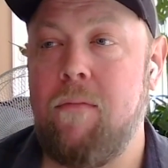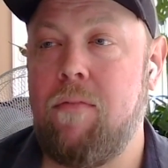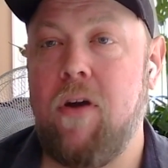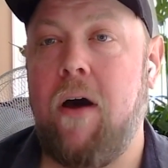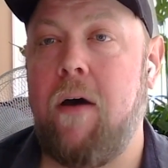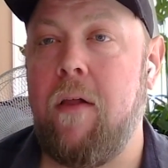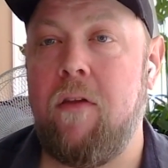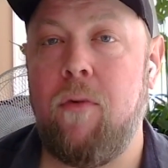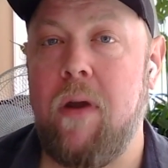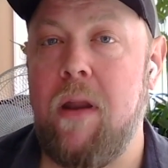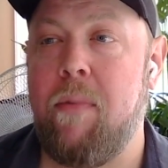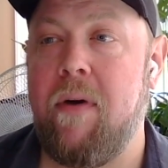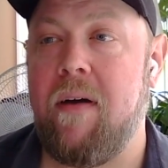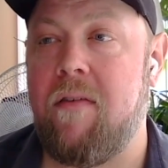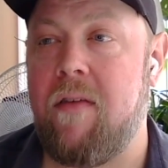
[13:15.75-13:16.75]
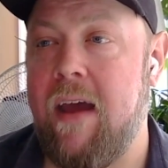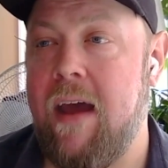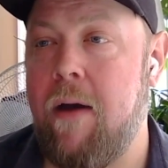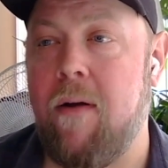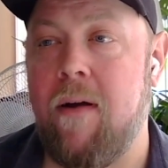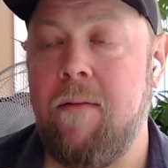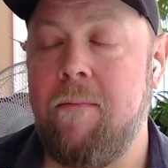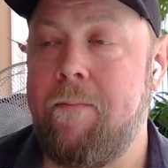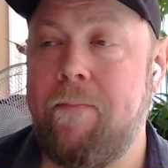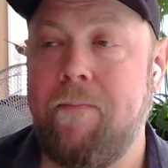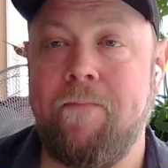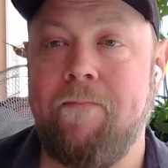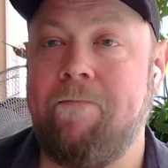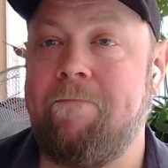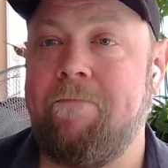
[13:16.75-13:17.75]
call it $20 an hour
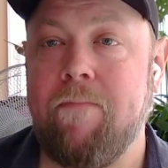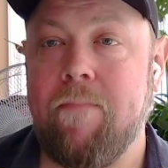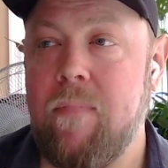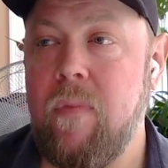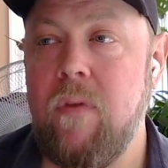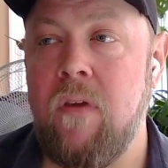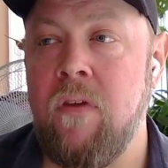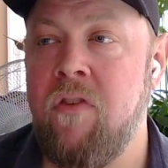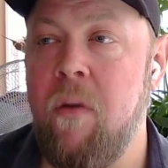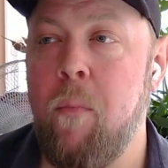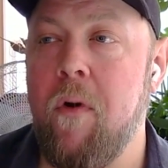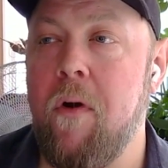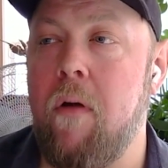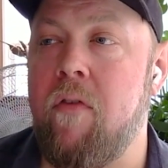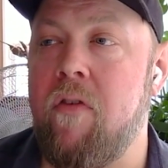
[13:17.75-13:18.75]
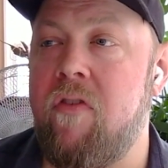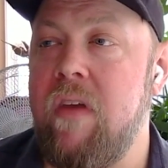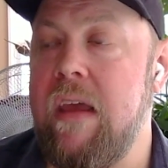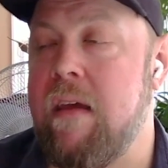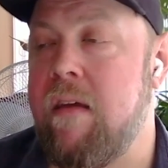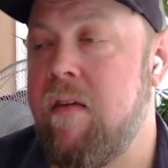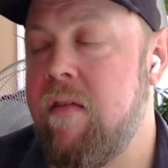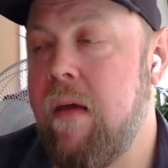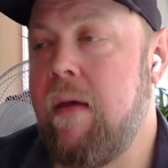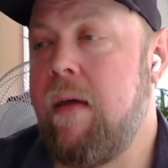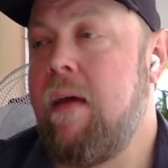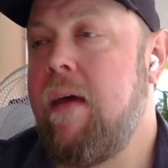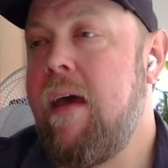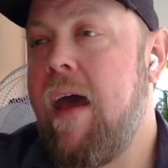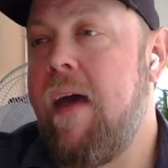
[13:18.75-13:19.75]
somewhere overseas.
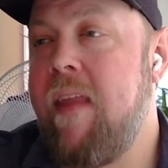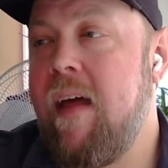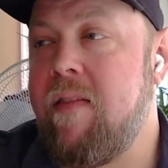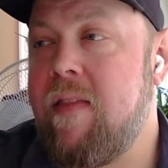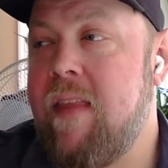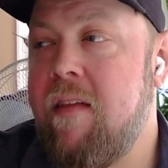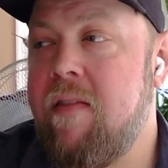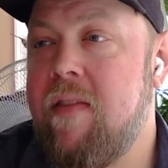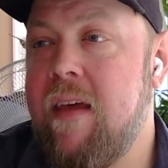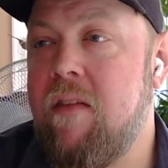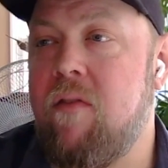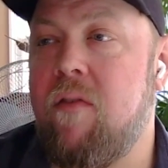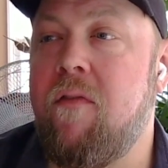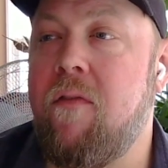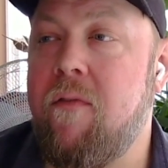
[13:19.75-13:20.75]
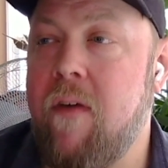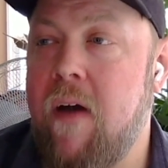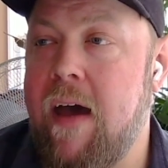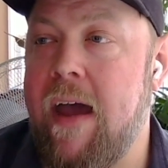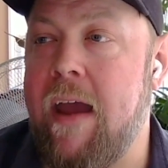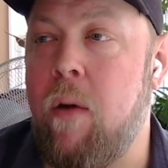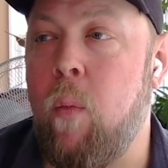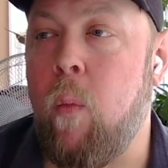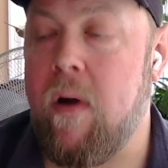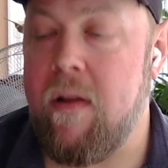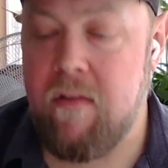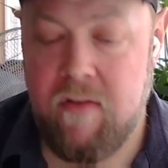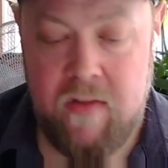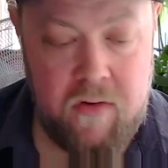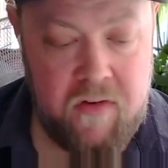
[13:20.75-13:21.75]
And that's fine
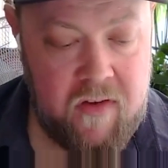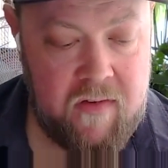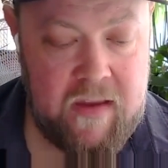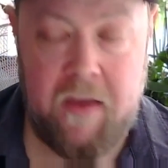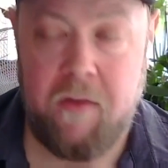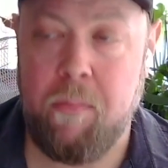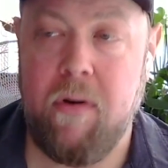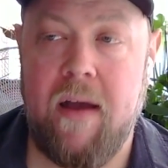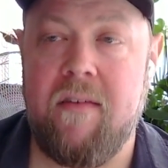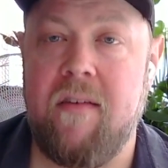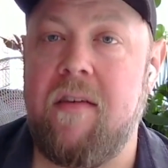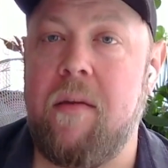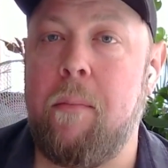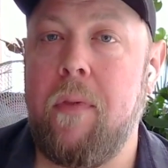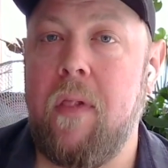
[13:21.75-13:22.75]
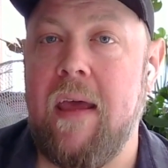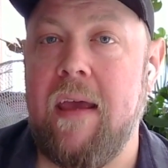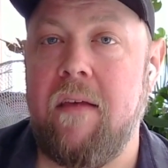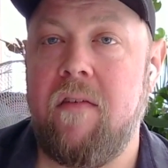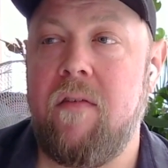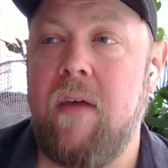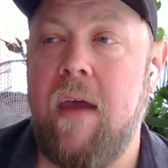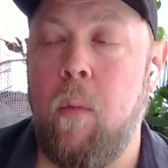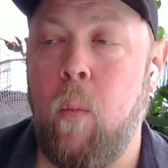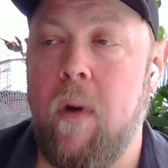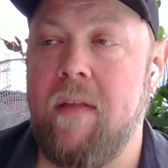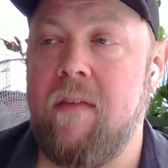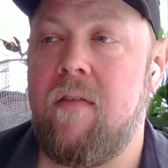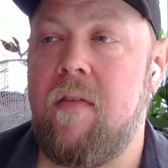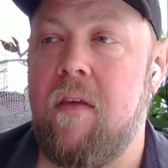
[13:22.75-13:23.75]
once there's a sales process in place, and
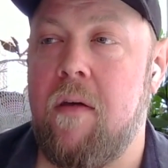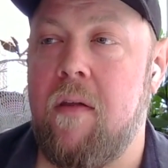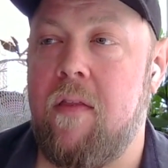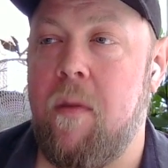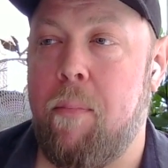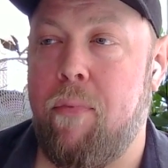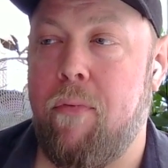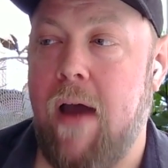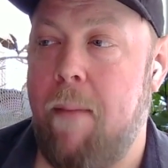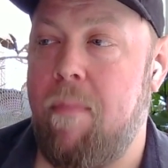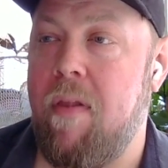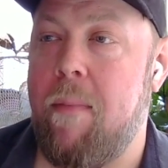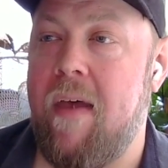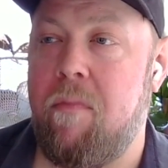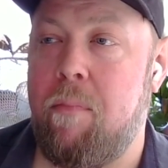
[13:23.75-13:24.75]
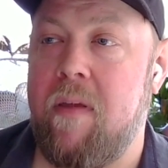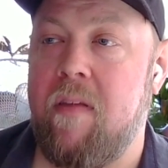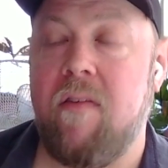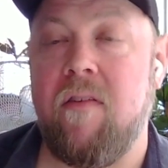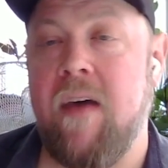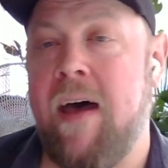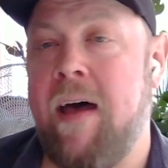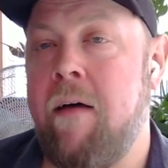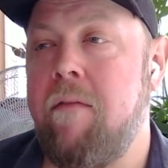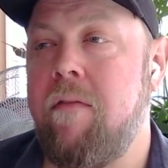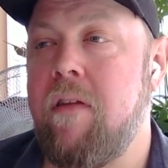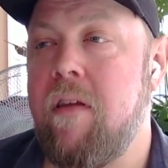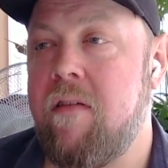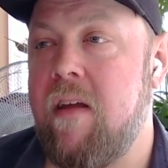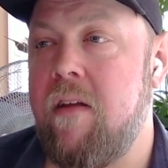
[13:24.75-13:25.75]
once the problem has been
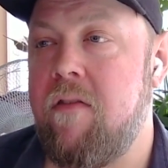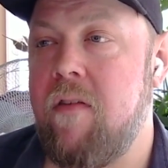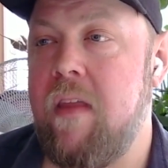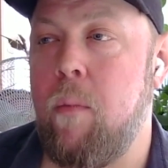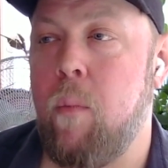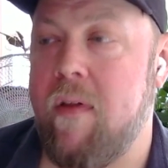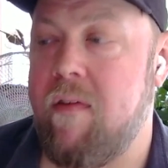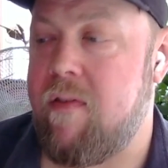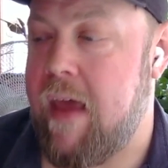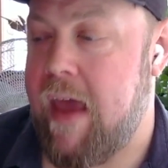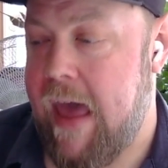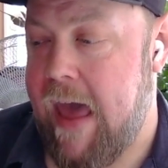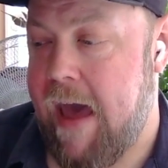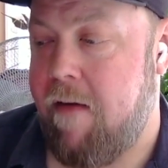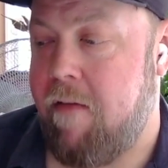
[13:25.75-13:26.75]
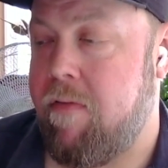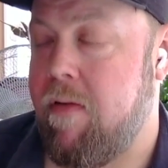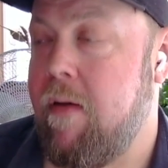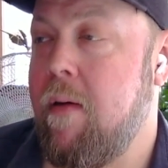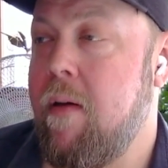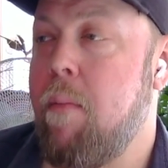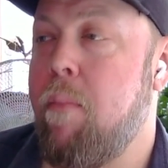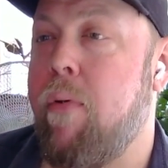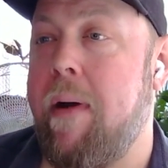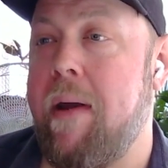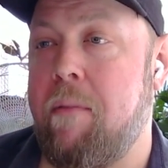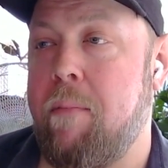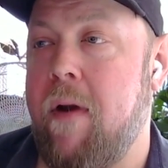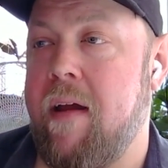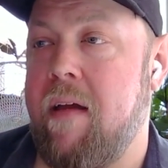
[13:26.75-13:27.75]
solved, essentially, once they have
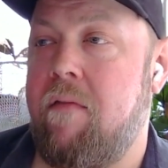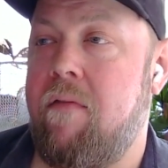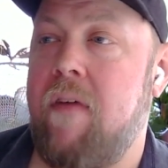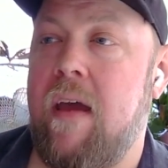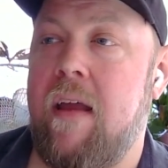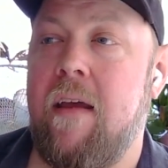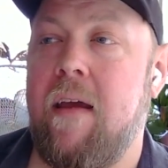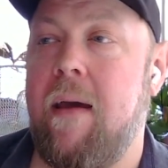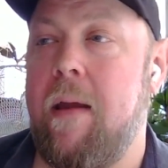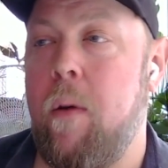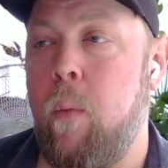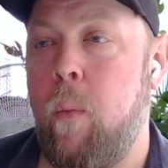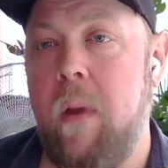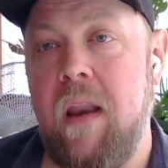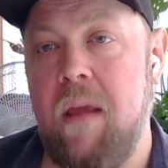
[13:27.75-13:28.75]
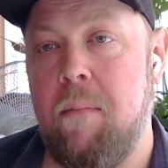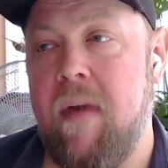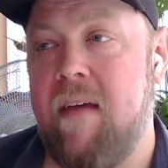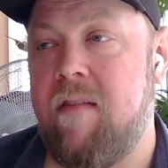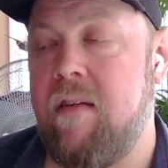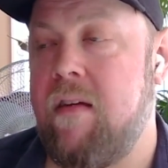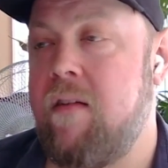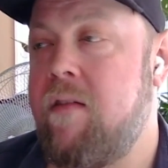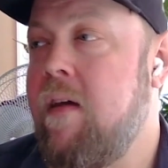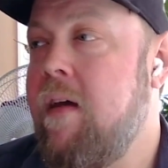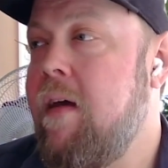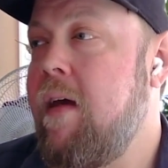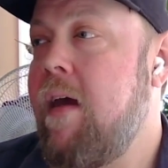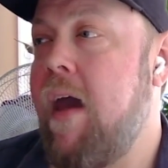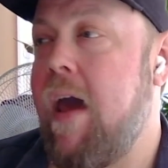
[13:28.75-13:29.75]
product market fit and a winning message
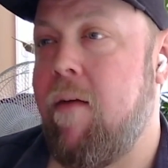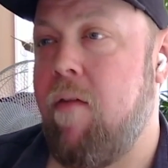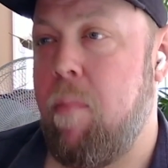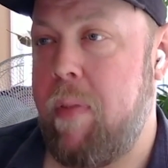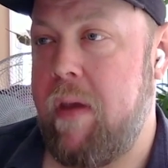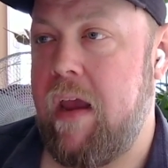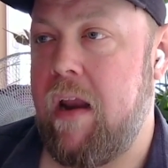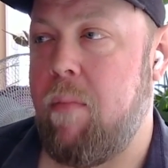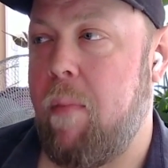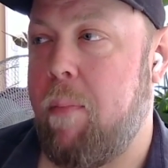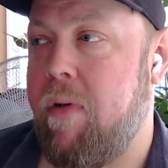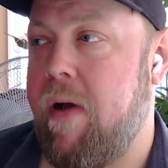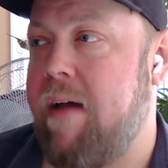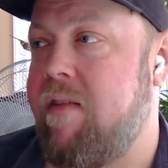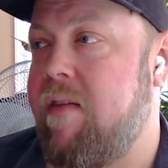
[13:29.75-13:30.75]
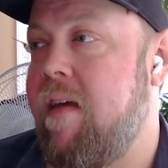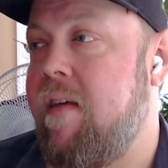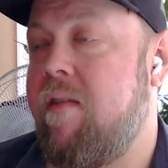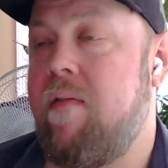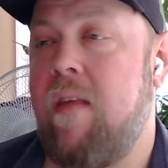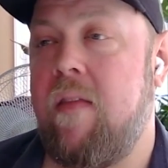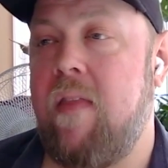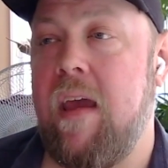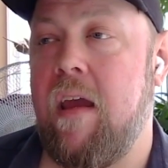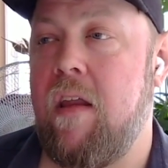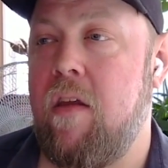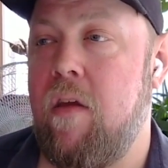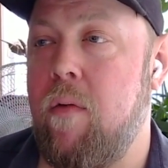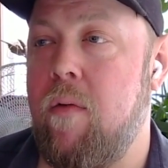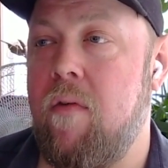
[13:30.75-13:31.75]
and a repeatable process that they can
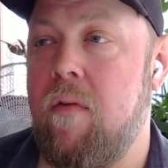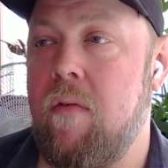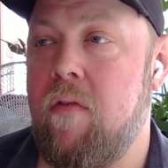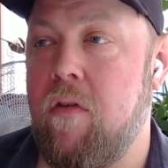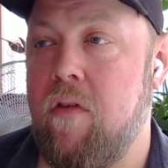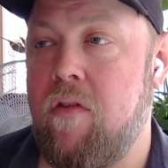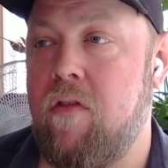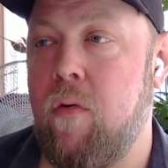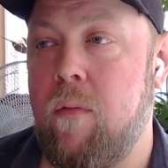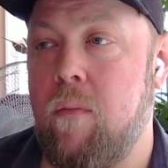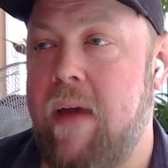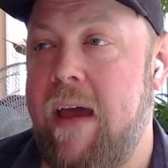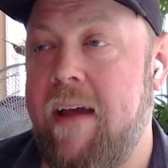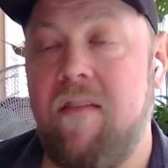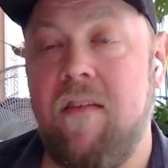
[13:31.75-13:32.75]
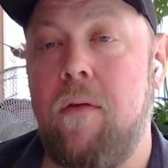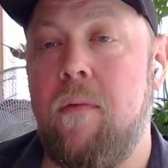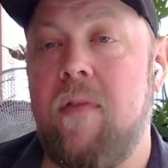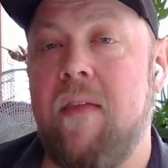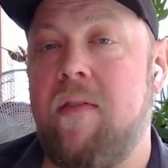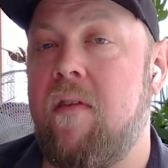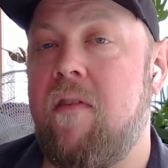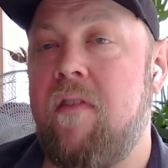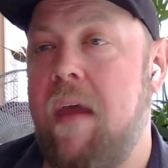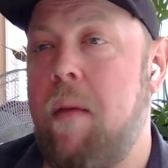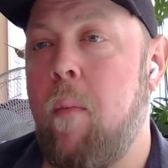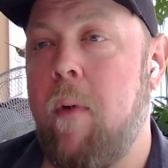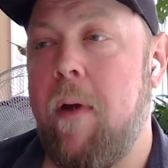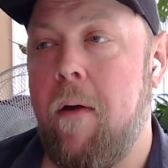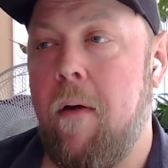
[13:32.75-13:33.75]
use to execute that the
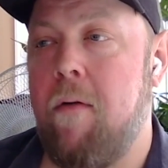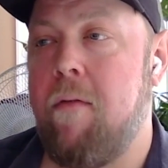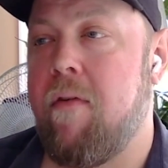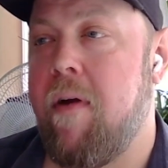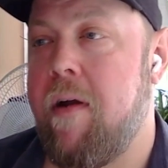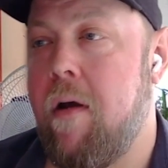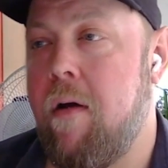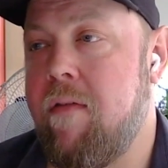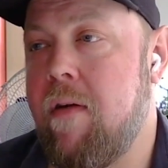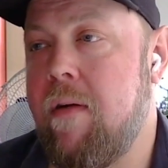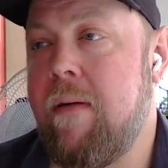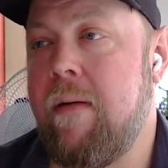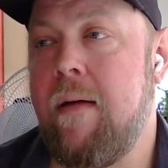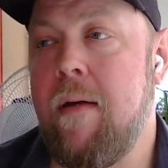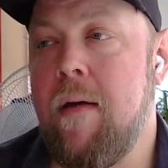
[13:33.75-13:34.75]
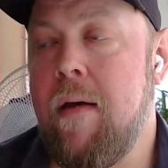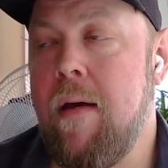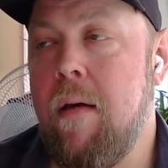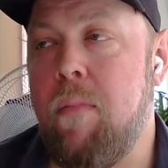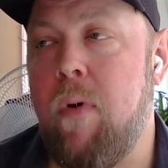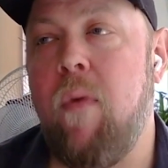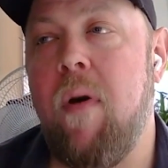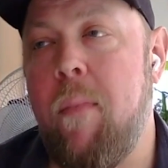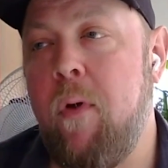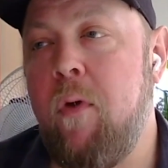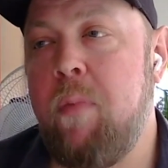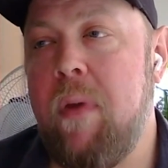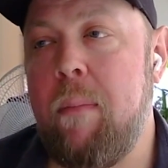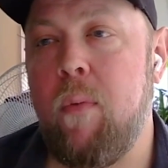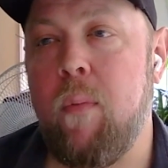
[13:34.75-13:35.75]
same way over and over. But what
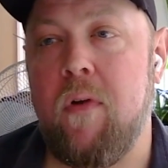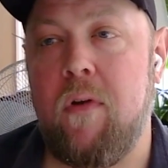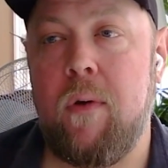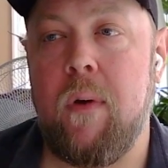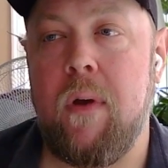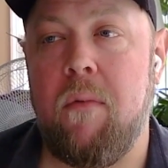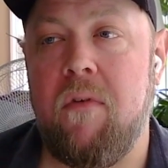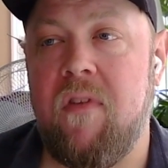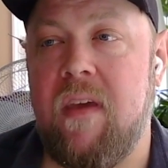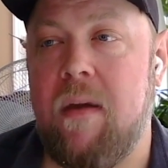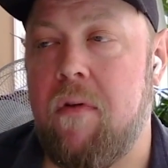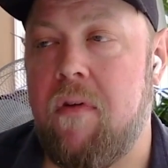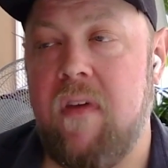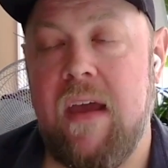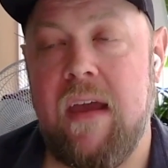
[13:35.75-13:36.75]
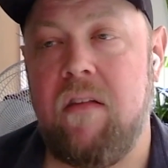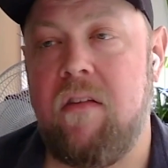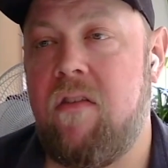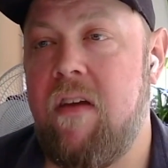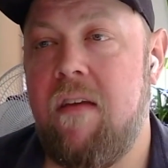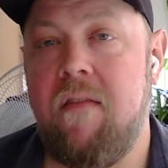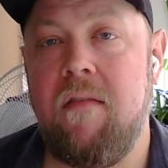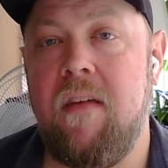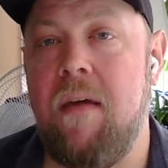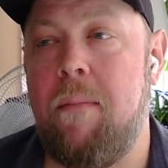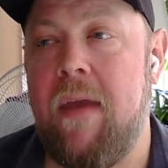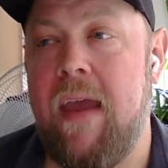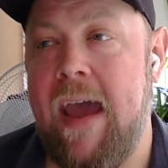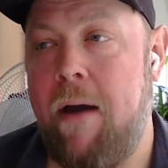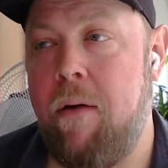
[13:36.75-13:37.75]
most people were doing was they were saying, just get
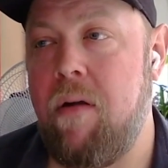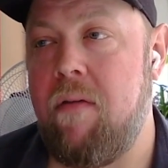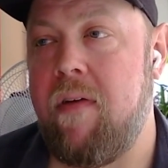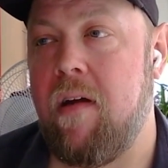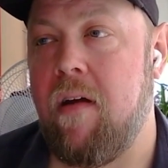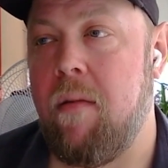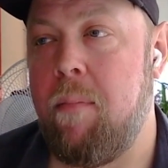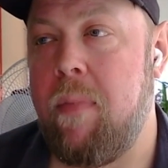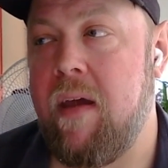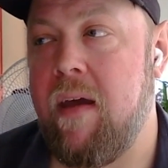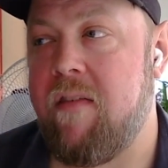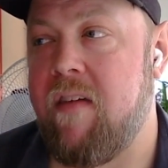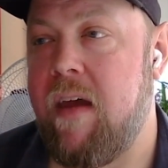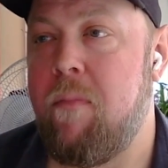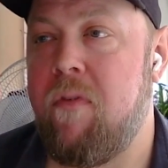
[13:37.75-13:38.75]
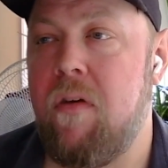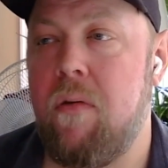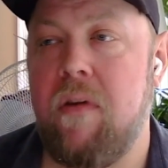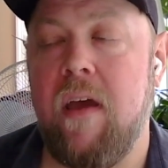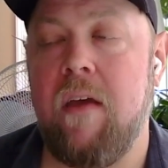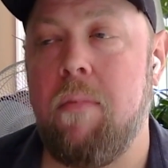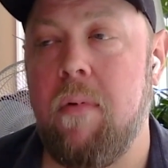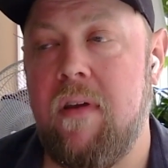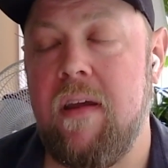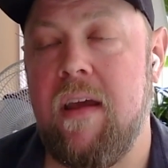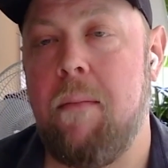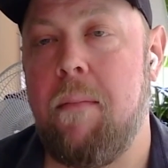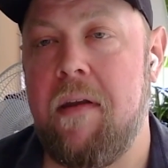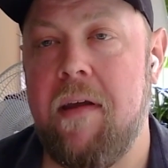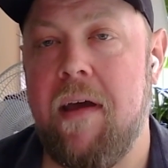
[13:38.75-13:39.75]
me out of here because I am so desperate to
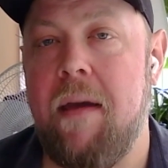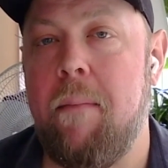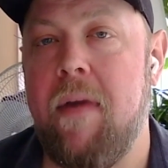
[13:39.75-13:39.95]
get my time